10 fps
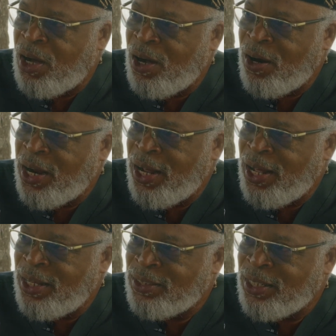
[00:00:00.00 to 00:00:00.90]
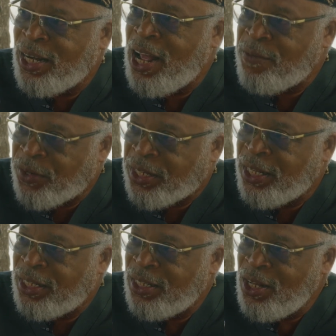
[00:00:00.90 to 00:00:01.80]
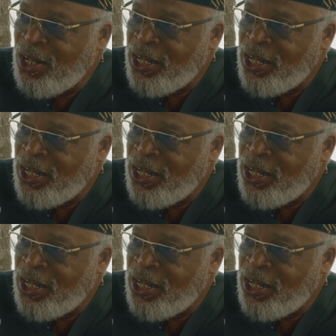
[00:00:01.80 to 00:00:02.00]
are as an African,